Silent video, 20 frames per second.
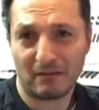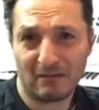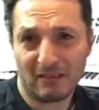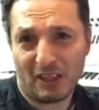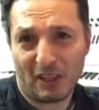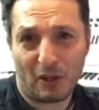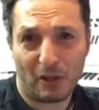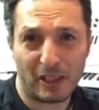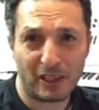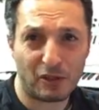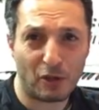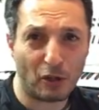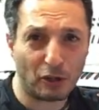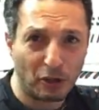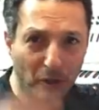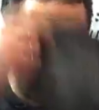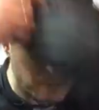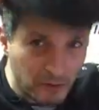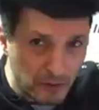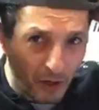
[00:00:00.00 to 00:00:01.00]
you know, it's
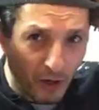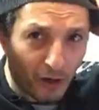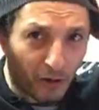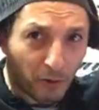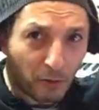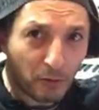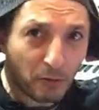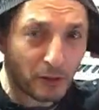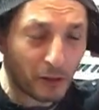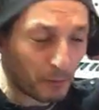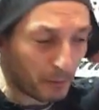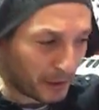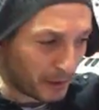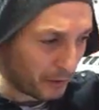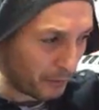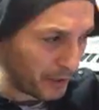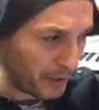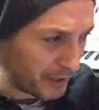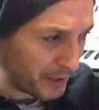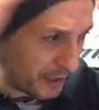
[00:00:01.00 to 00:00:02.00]
autumn, so the winter
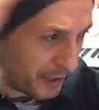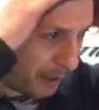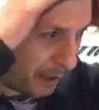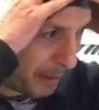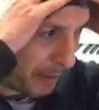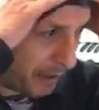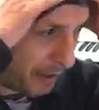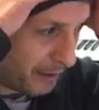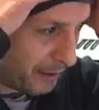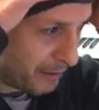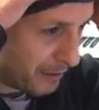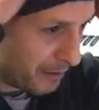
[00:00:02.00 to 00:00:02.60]
is coming.